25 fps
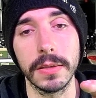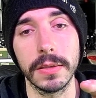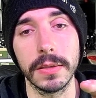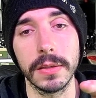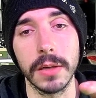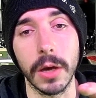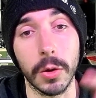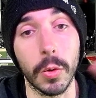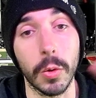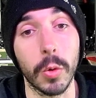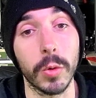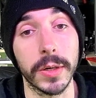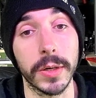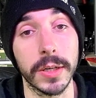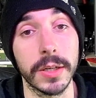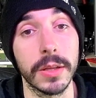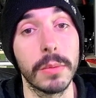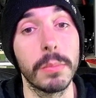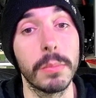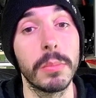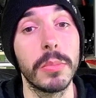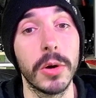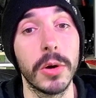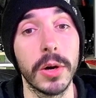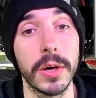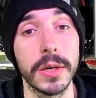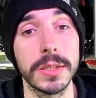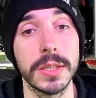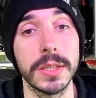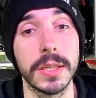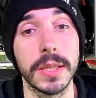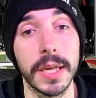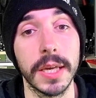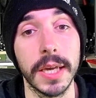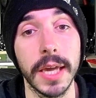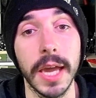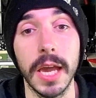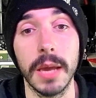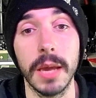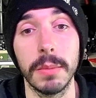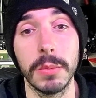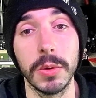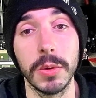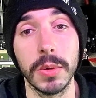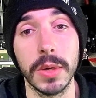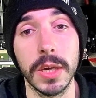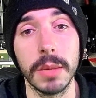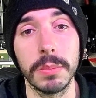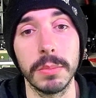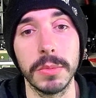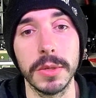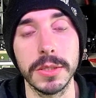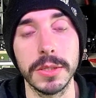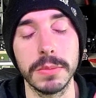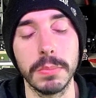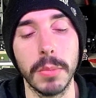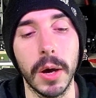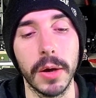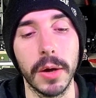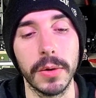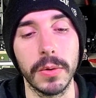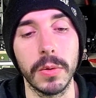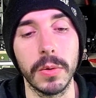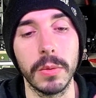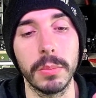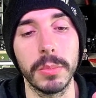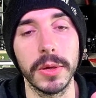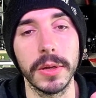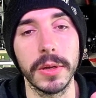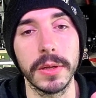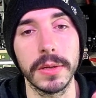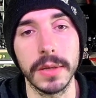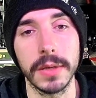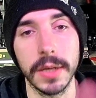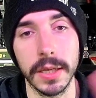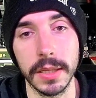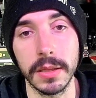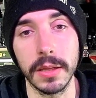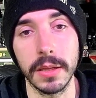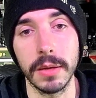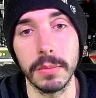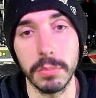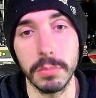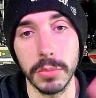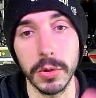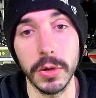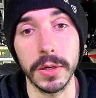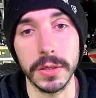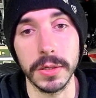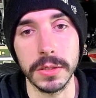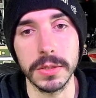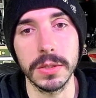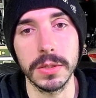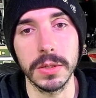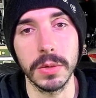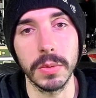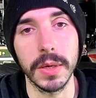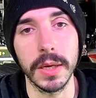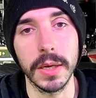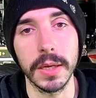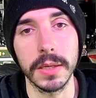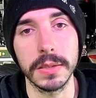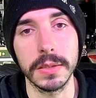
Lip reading: According to the books, in the game you keep this model, but in the books you get